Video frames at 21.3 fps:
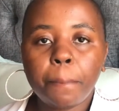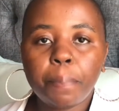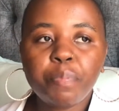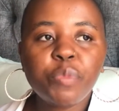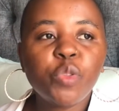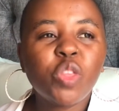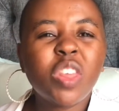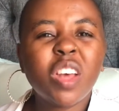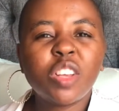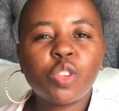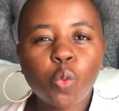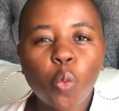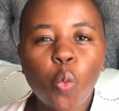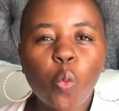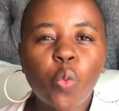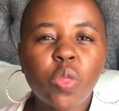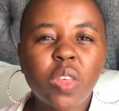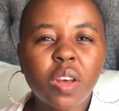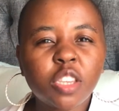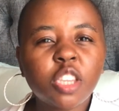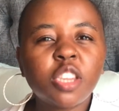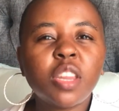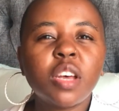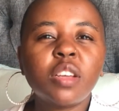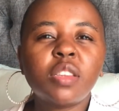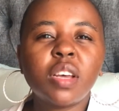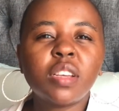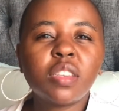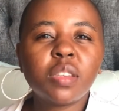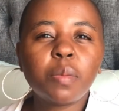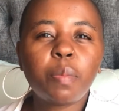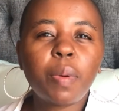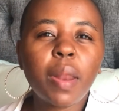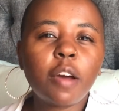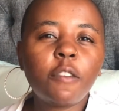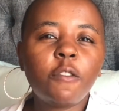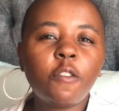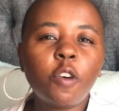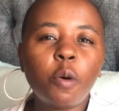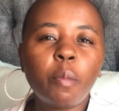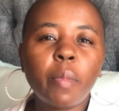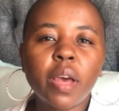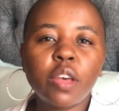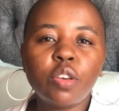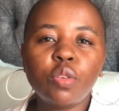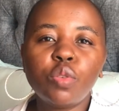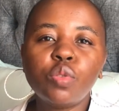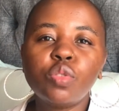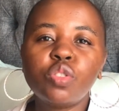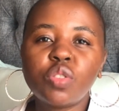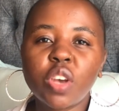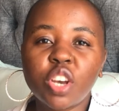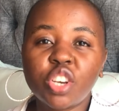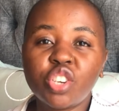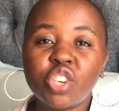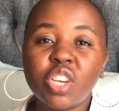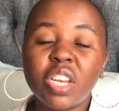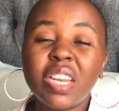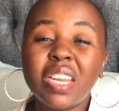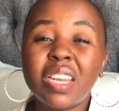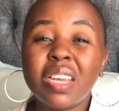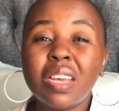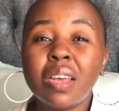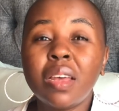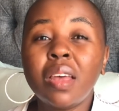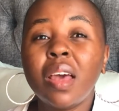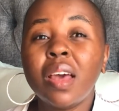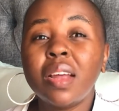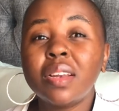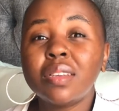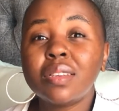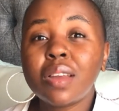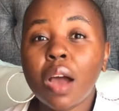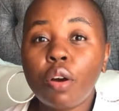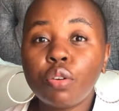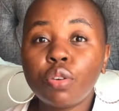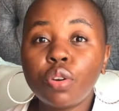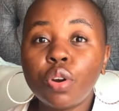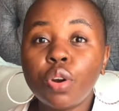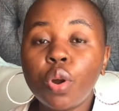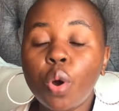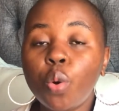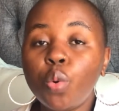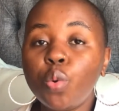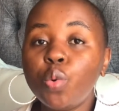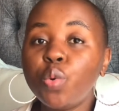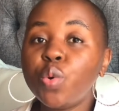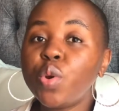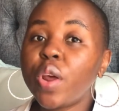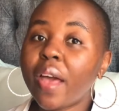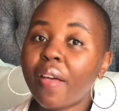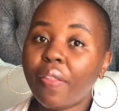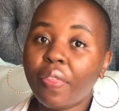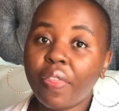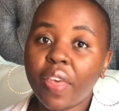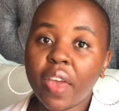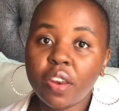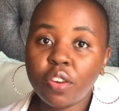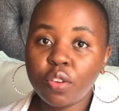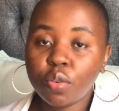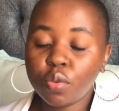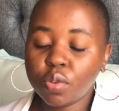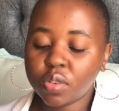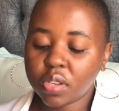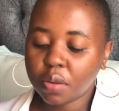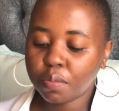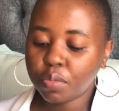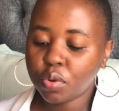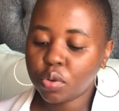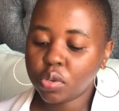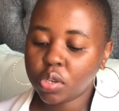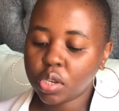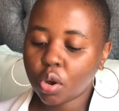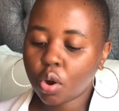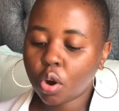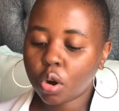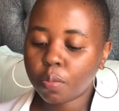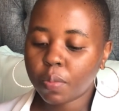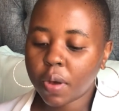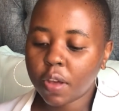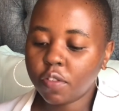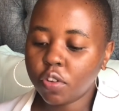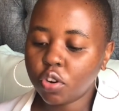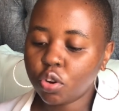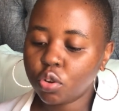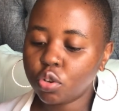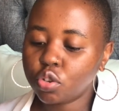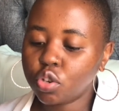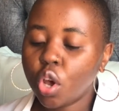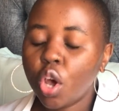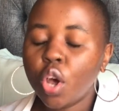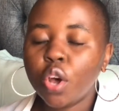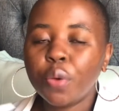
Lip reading: that's the platform I use to actually download and then use that music on my videos.